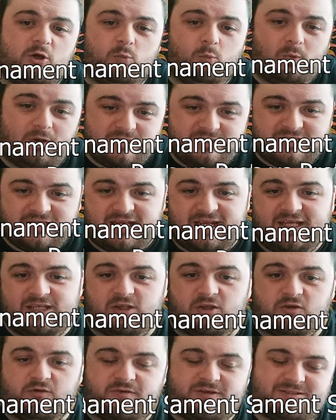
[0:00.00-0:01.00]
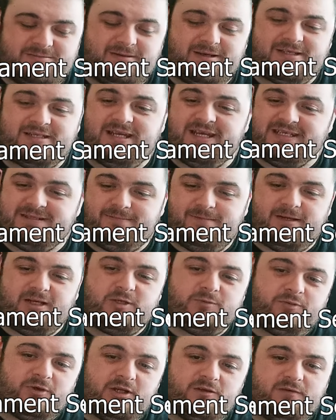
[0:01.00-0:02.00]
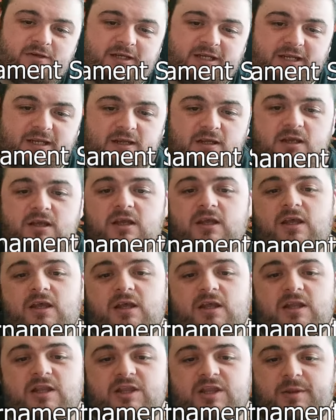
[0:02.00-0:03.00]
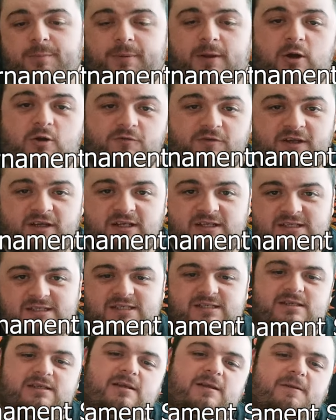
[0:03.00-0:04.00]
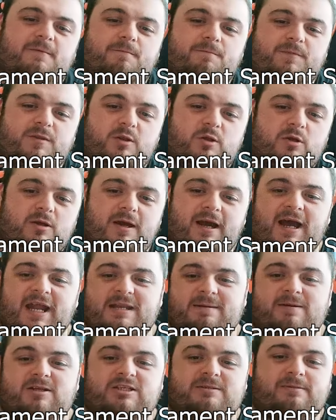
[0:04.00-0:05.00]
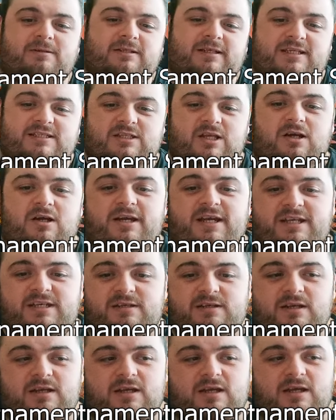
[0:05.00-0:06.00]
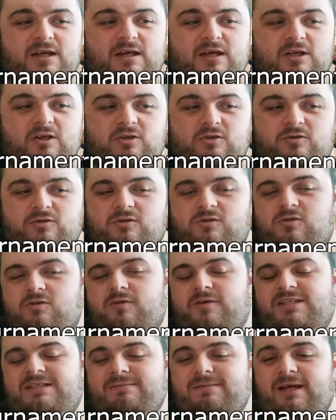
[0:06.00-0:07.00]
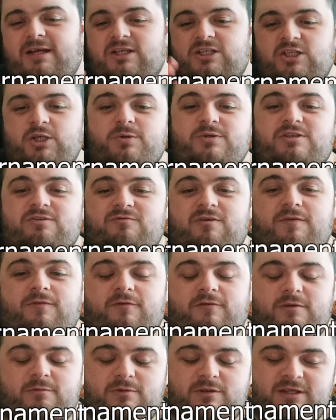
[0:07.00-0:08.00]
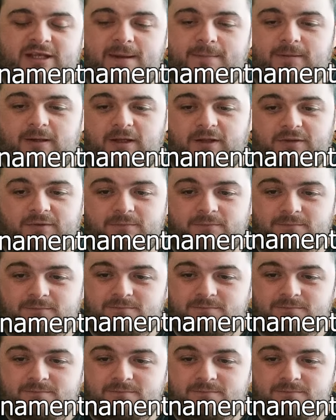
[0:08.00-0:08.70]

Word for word: Once again, Grizzly Mac's here to manage Pretty Ricky. The bell rings, and the match is about to get started. Grizzly Mac shoots the referee with a cap gun.